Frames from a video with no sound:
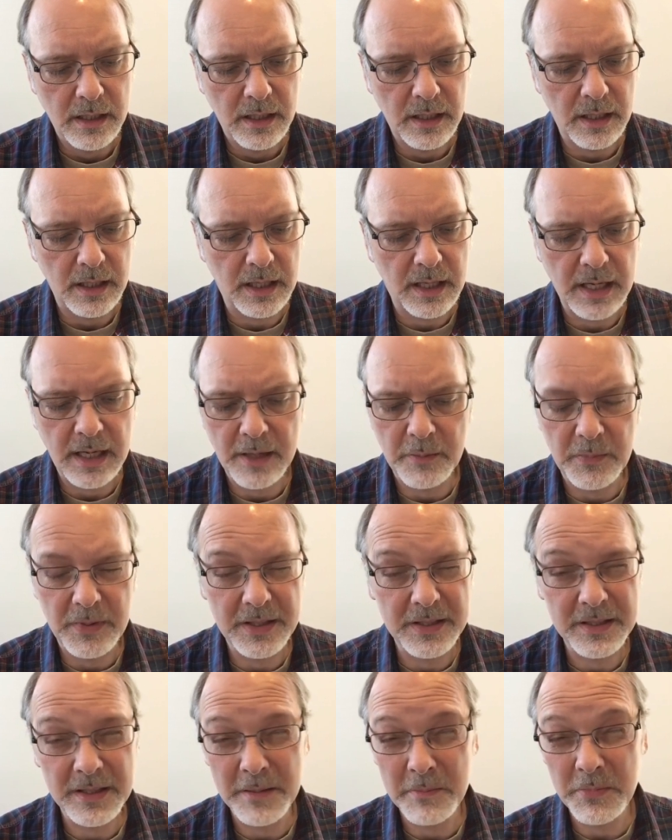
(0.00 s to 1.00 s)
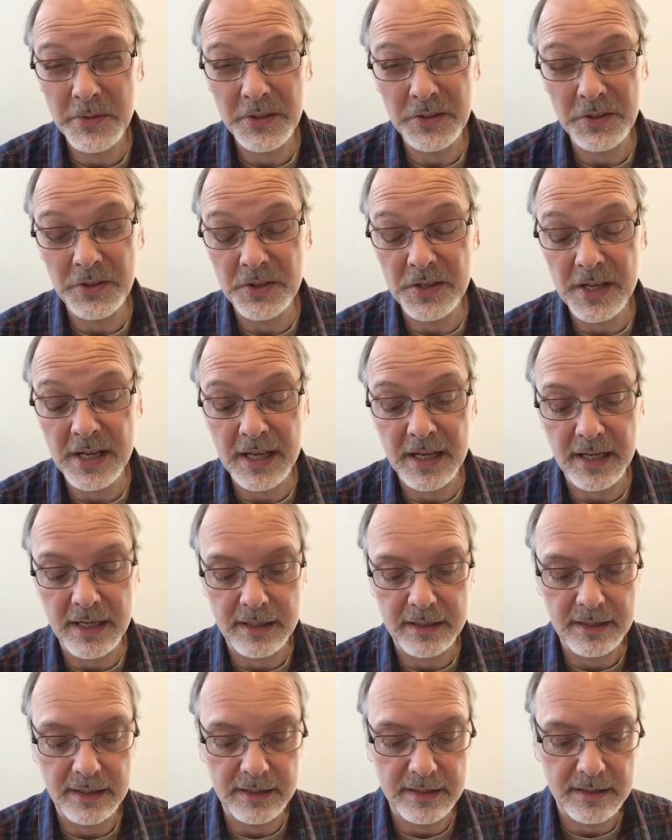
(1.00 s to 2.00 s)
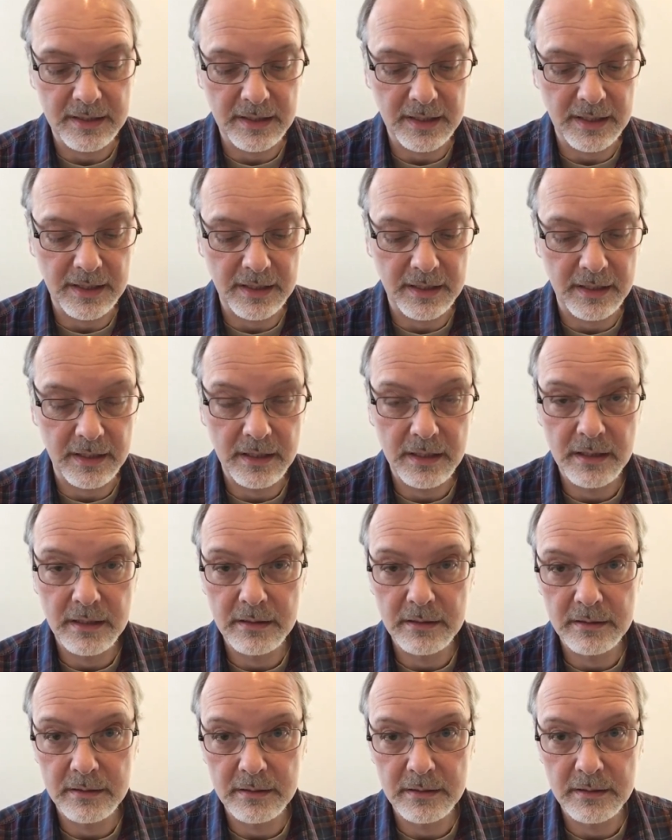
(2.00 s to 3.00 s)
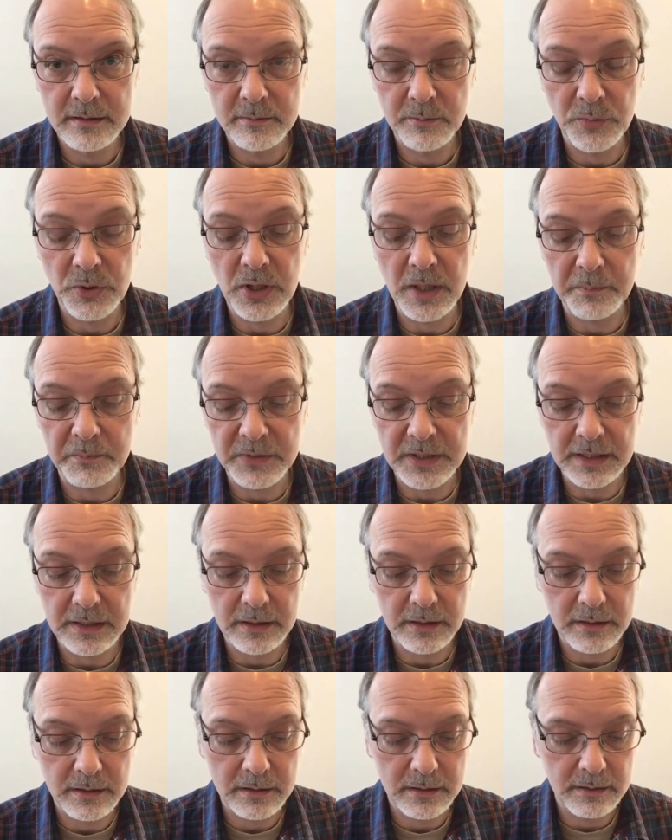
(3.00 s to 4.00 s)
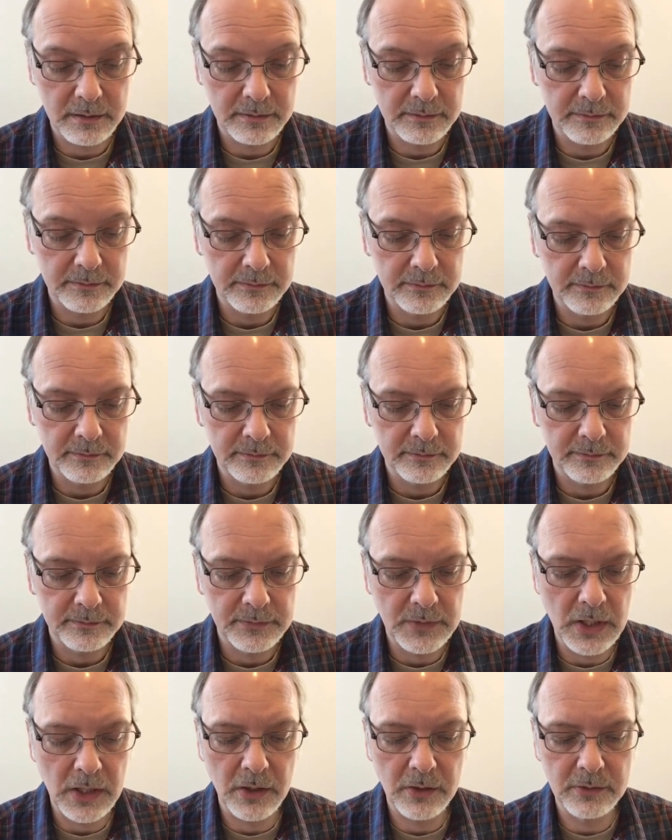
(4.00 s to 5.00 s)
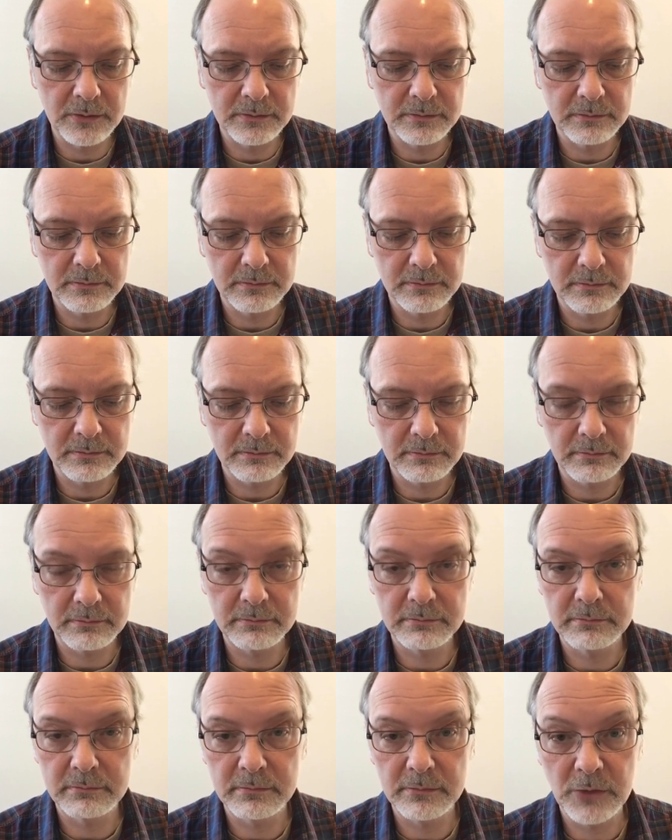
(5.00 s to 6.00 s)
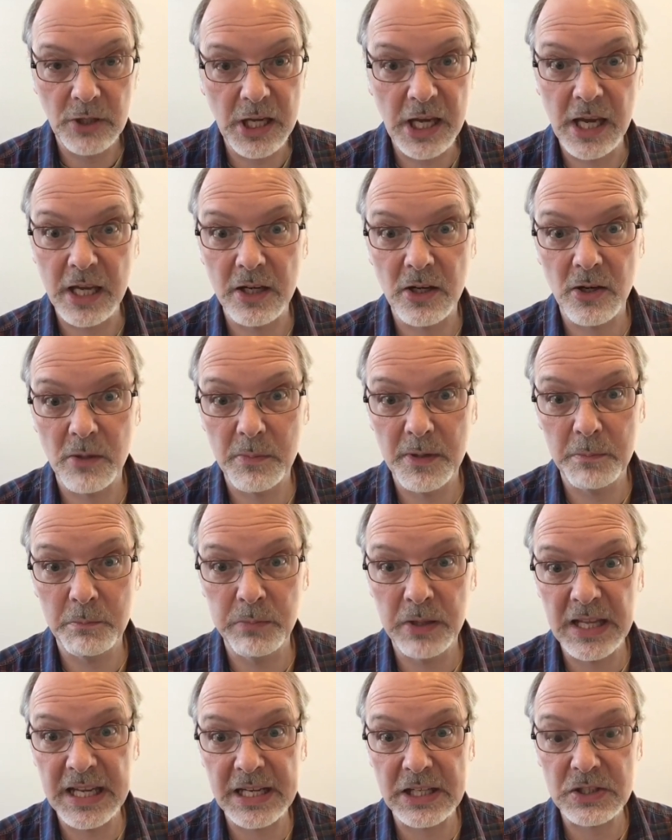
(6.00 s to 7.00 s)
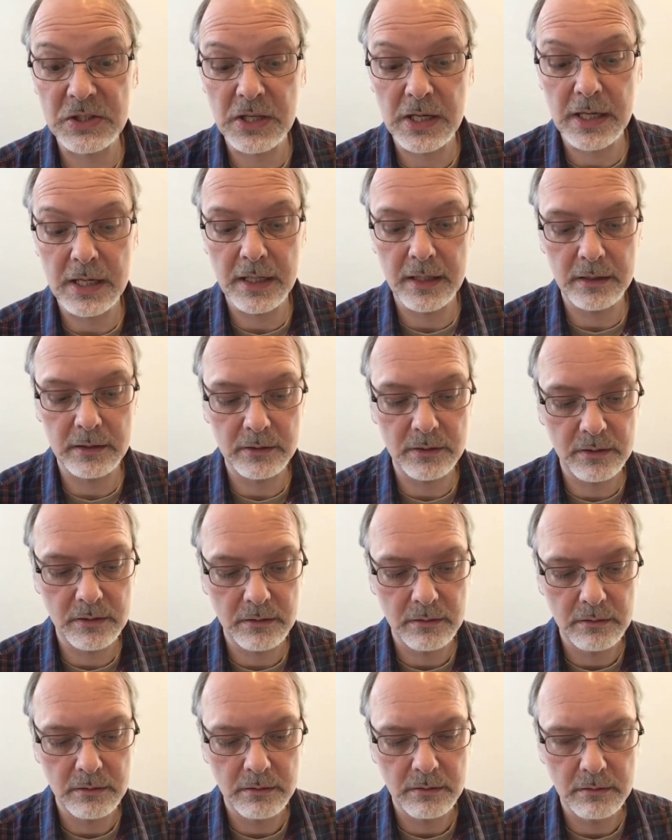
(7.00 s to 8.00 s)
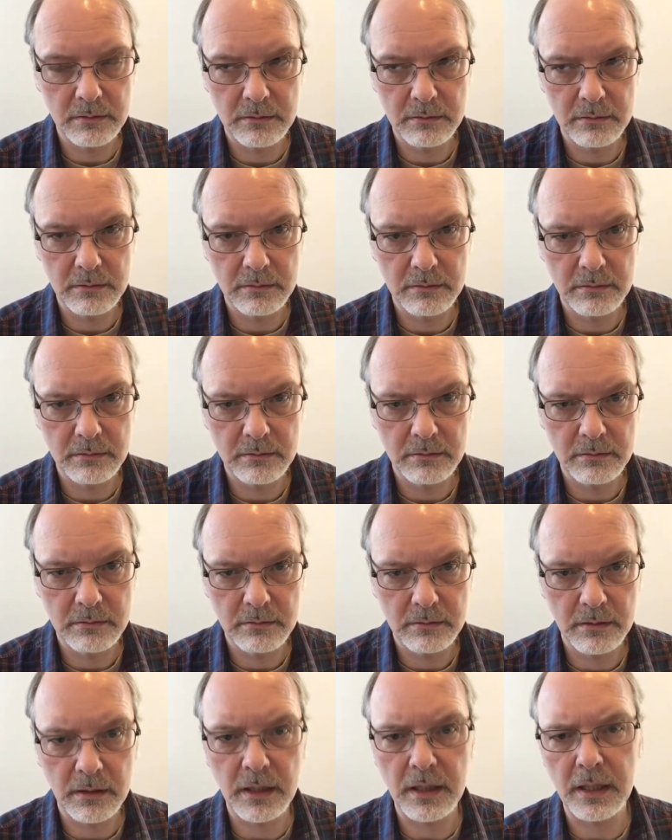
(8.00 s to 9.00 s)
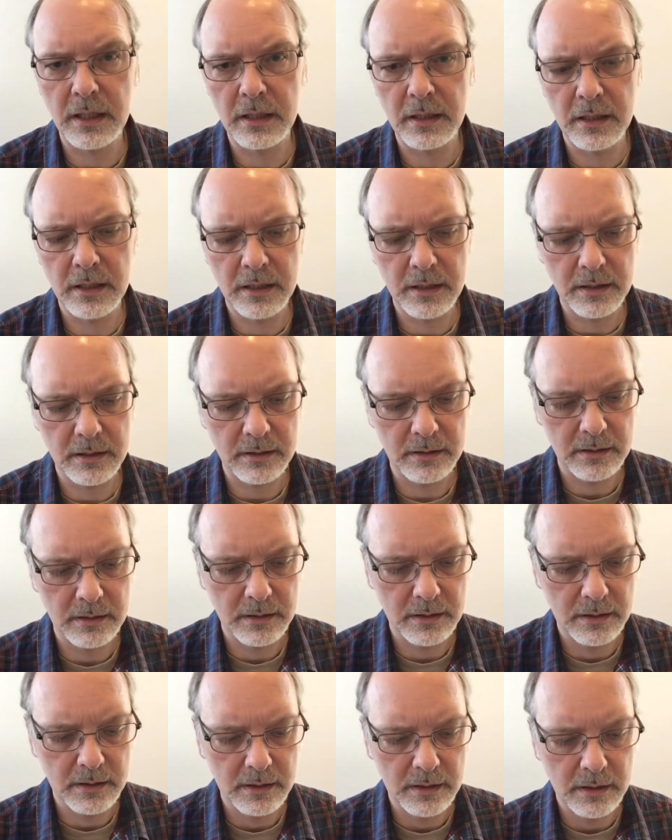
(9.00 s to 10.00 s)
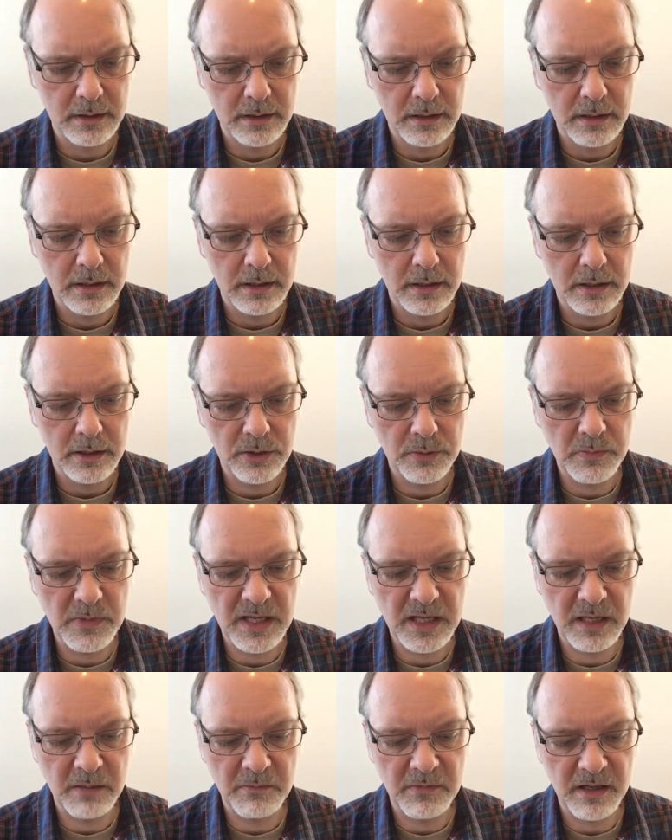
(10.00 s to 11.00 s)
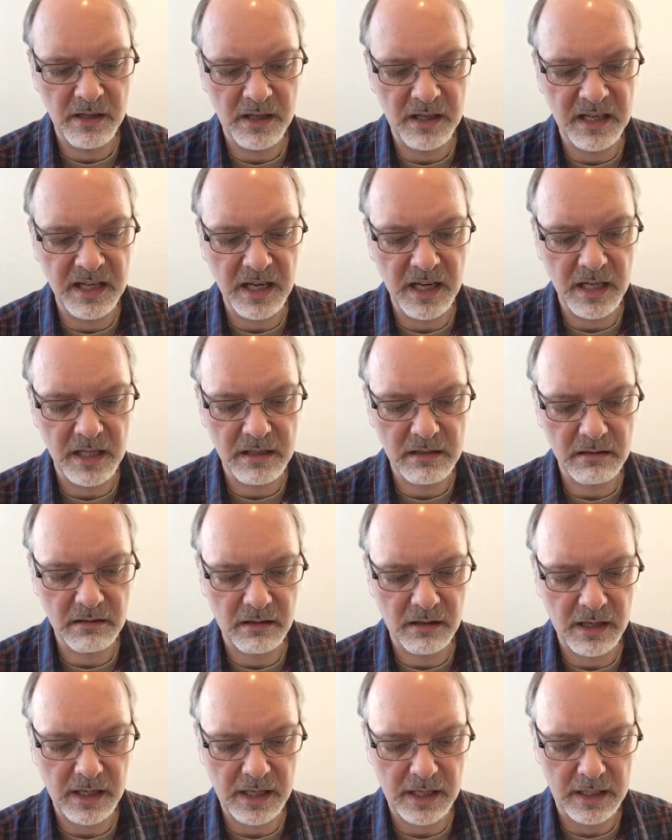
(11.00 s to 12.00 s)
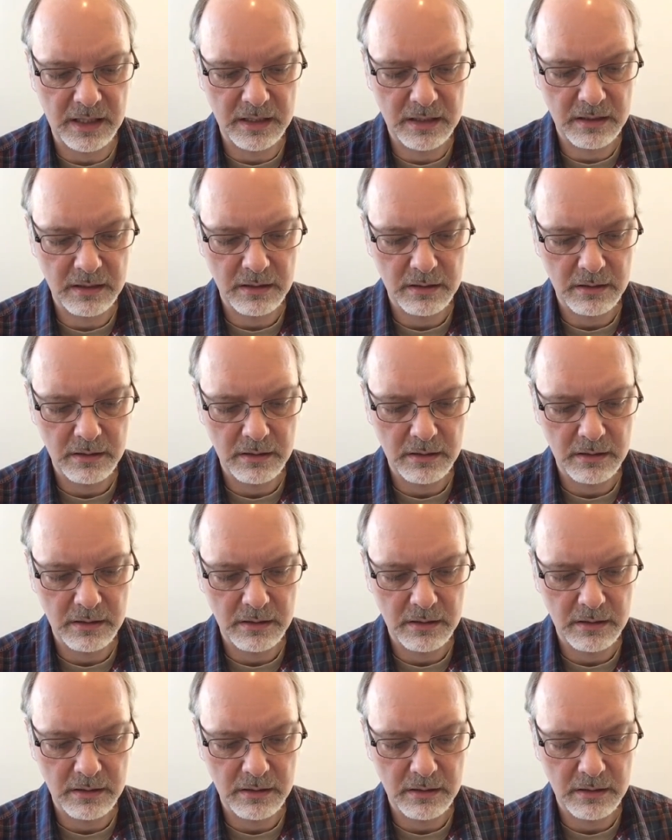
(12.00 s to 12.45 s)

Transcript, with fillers: You can't be something you're not, he said, prompting. No, can't all be Blake Childs. Guy in there. She met him in a dance class.